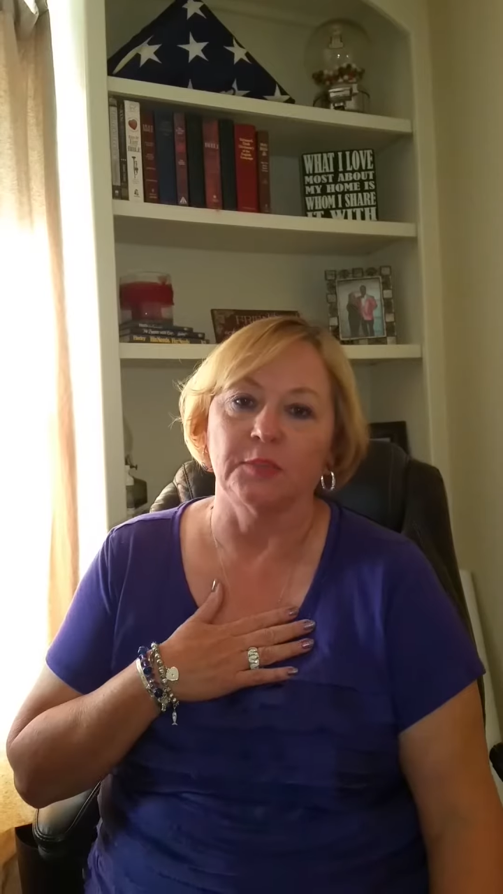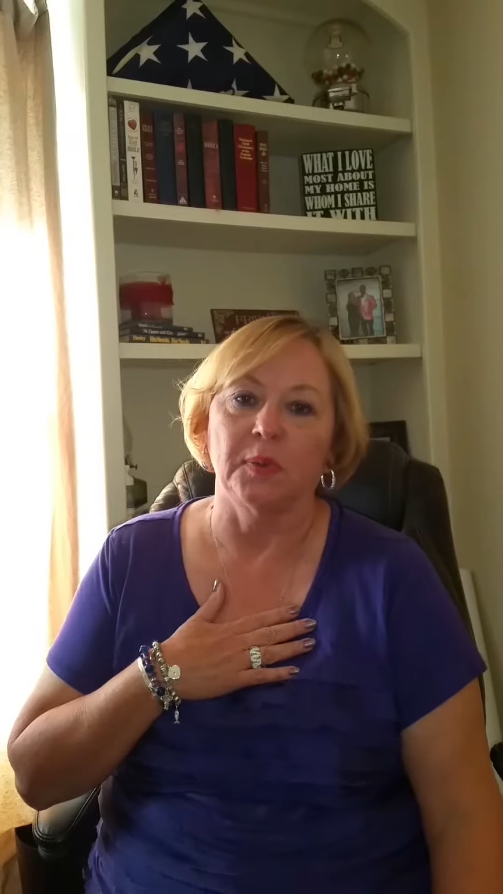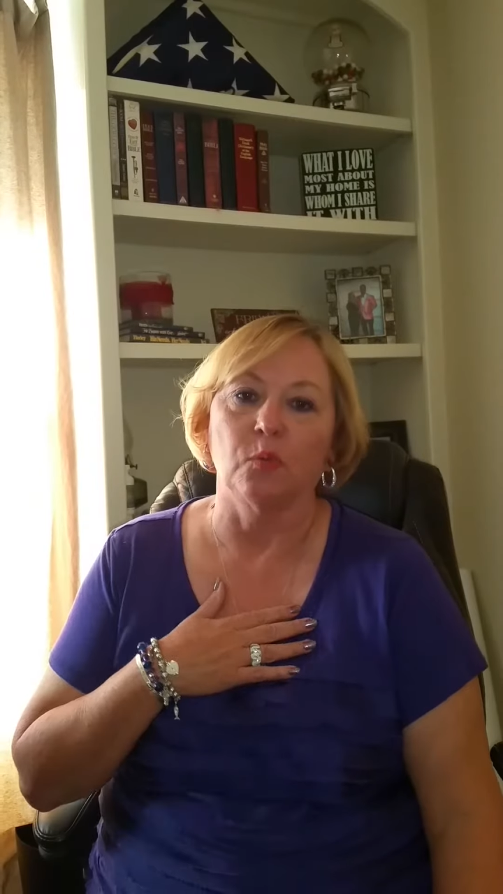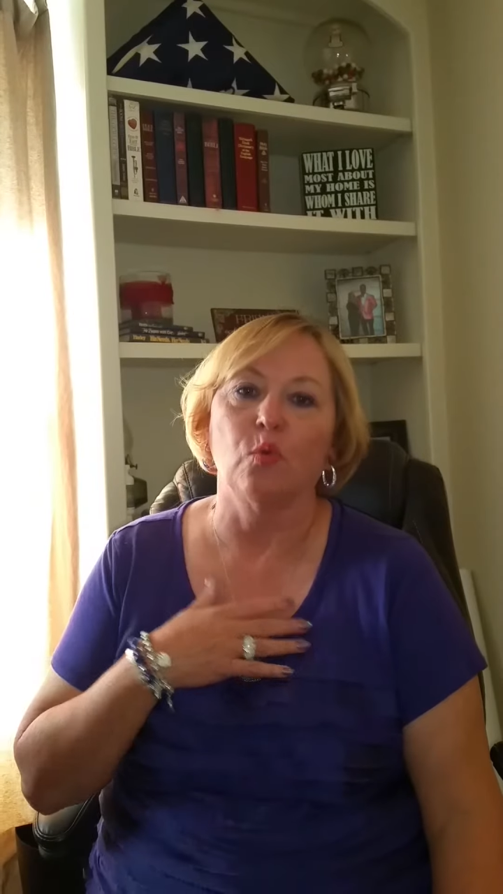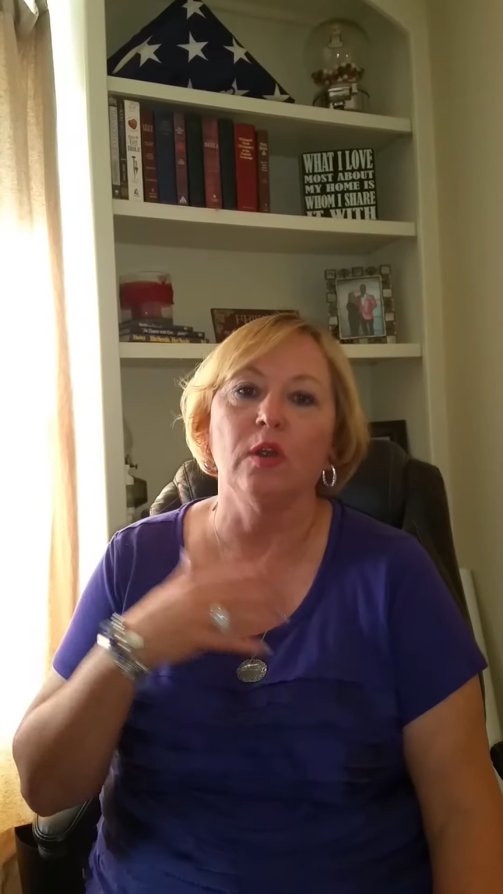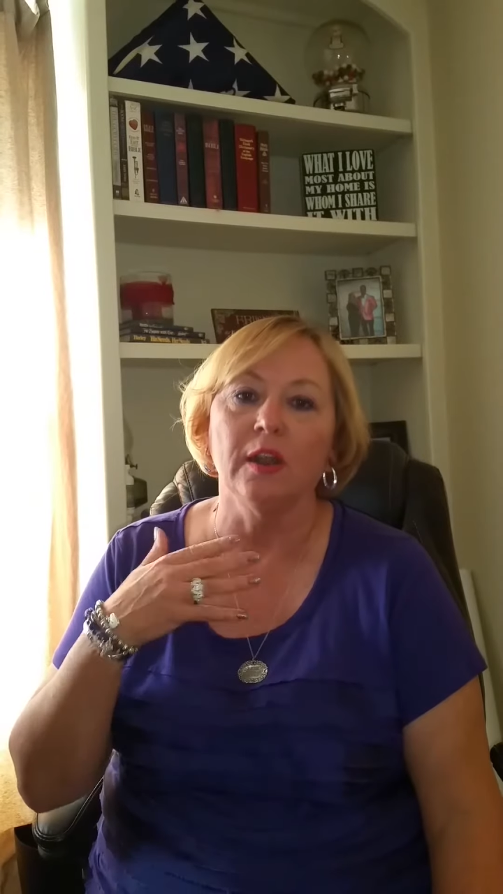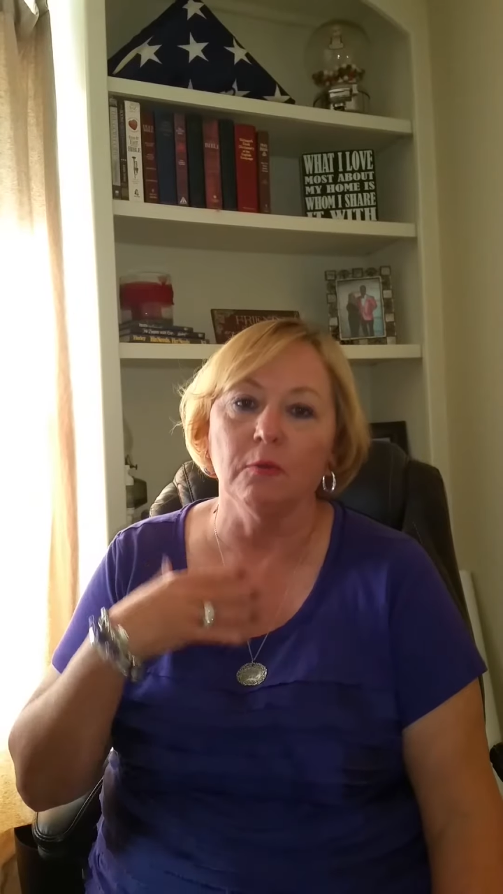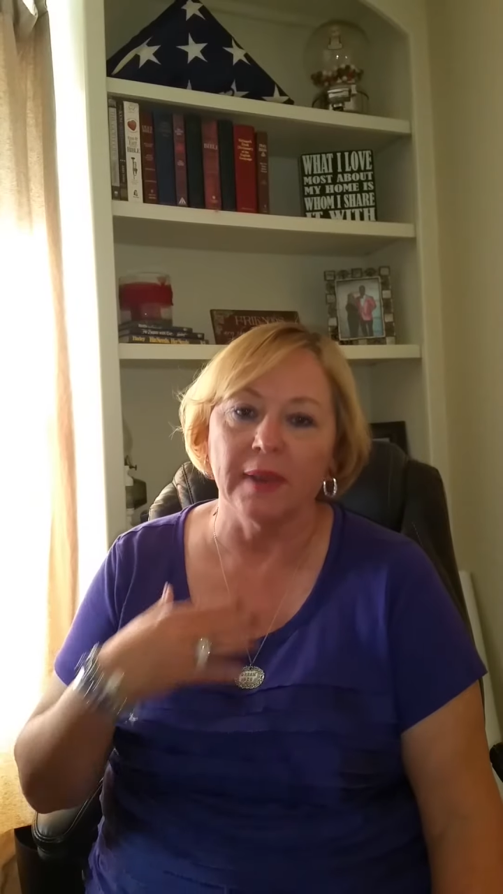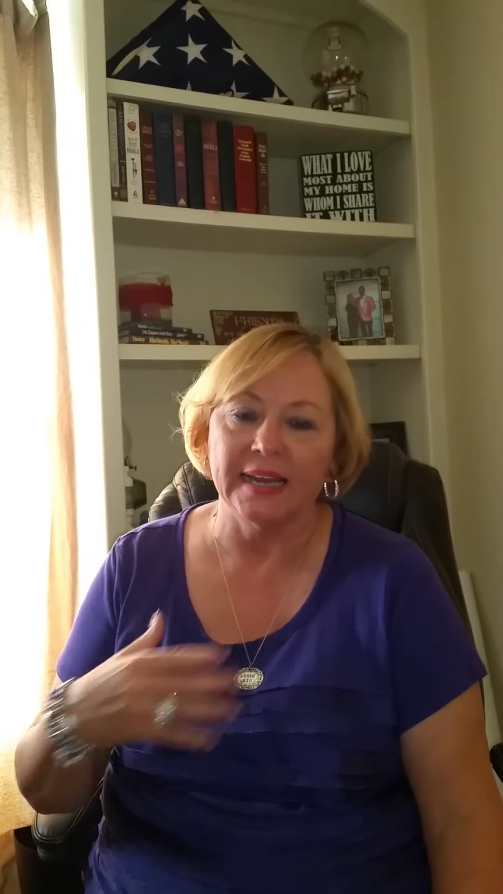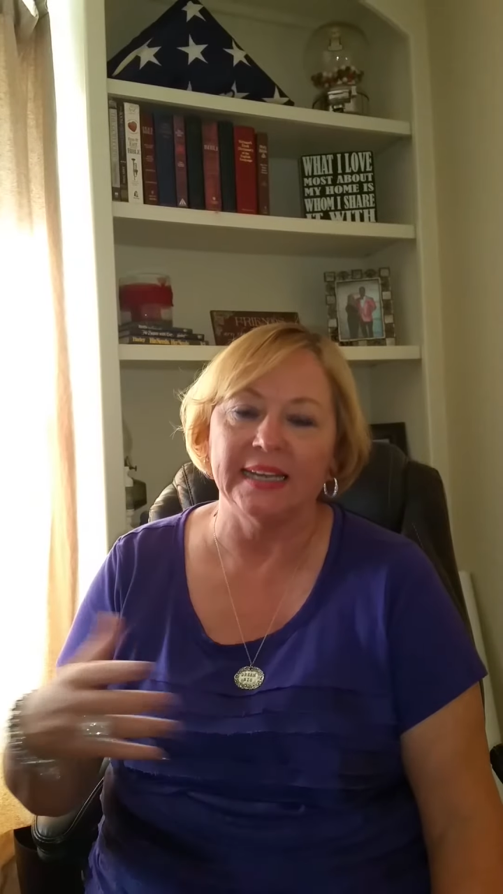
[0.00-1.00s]
but we're
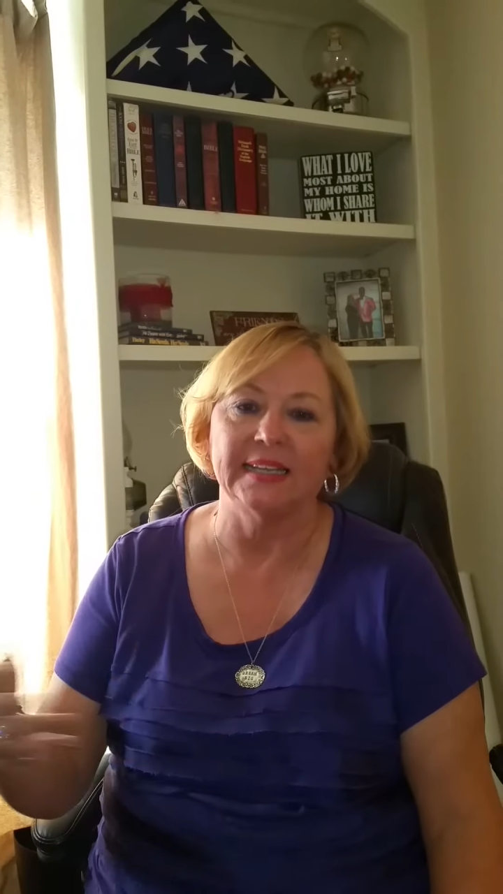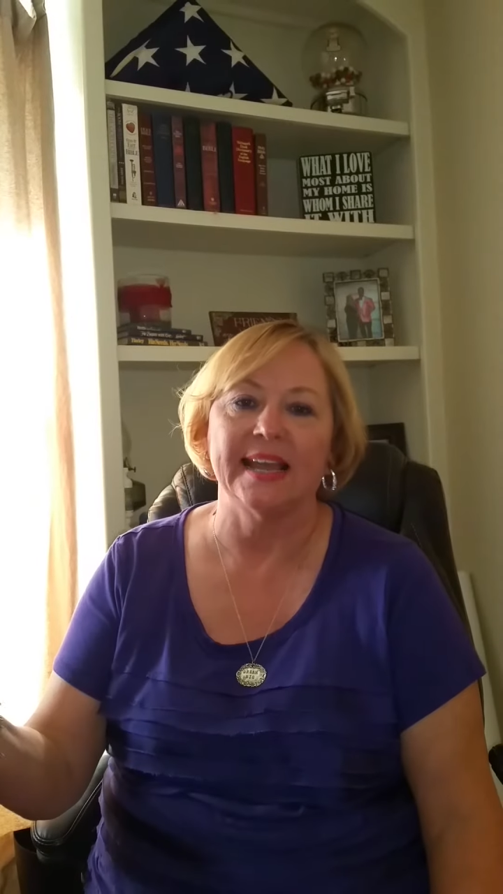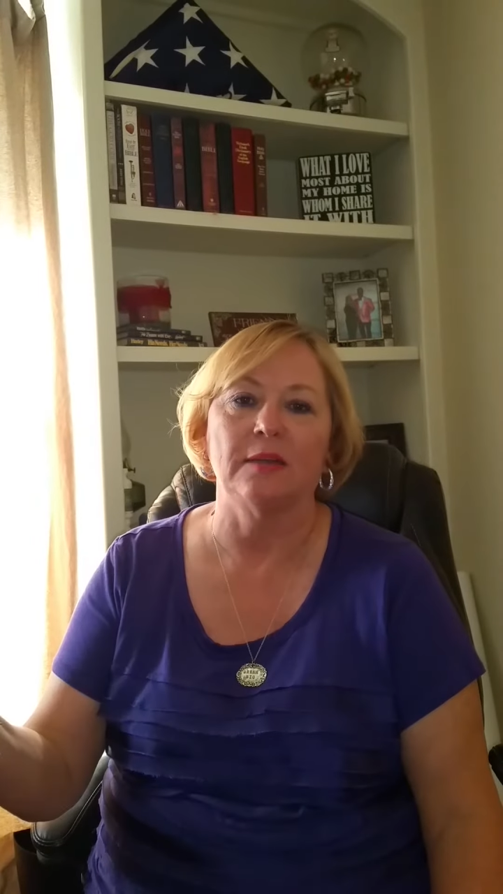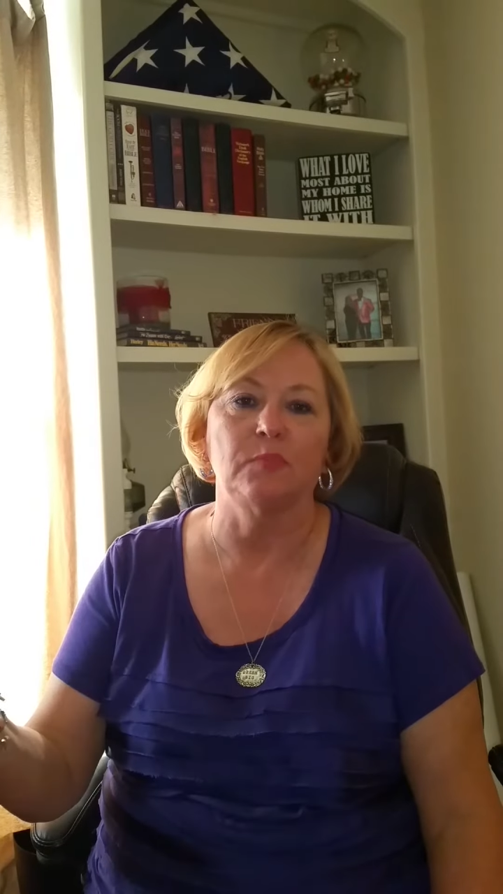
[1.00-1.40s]
raining down